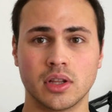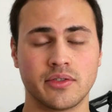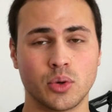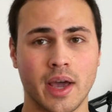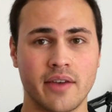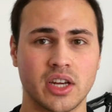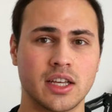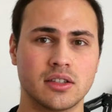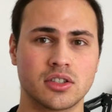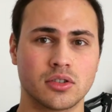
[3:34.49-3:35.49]
If you have any
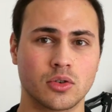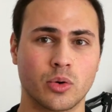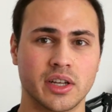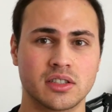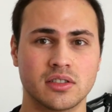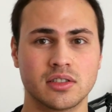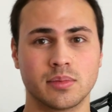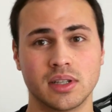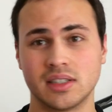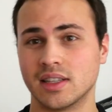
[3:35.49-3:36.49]
additional questions,
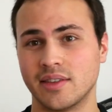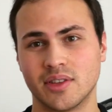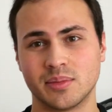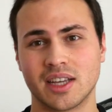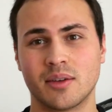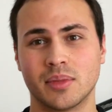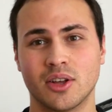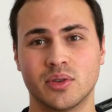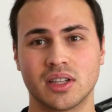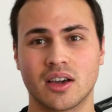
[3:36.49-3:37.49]
please leave them down
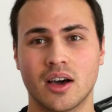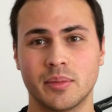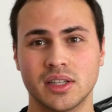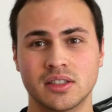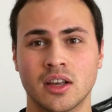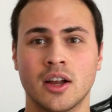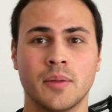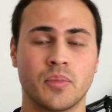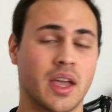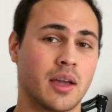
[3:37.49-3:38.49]
below in the comments.
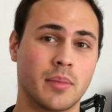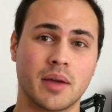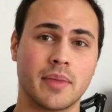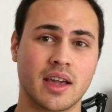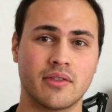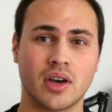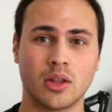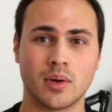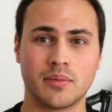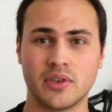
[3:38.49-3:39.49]
I might make a
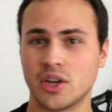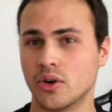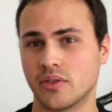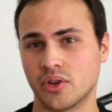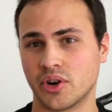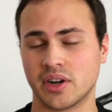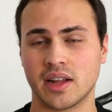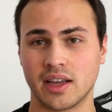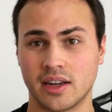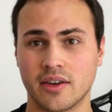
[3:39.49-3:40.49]
follow-up video if there are
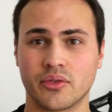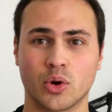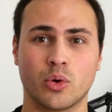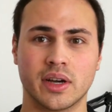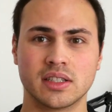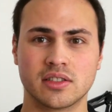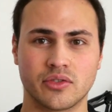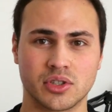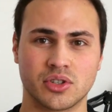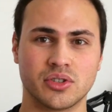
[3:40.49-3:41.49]
enough requests
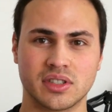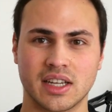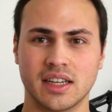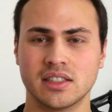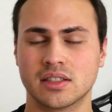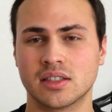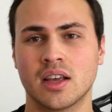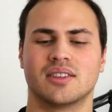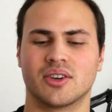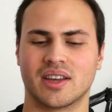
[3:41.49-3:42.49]
for certain tests.
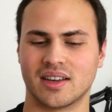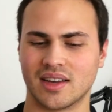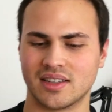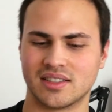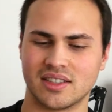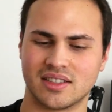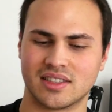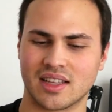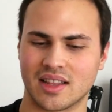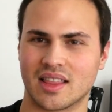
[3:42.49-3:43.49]
Okay, I just need to
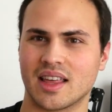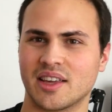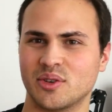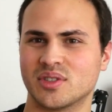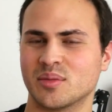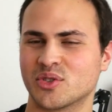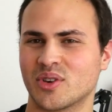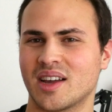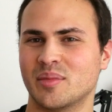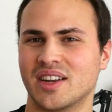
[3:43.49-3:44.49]
say the thank you,
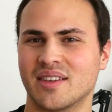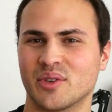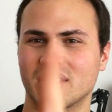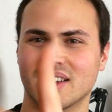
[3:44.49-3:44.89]
subscribe, and everything.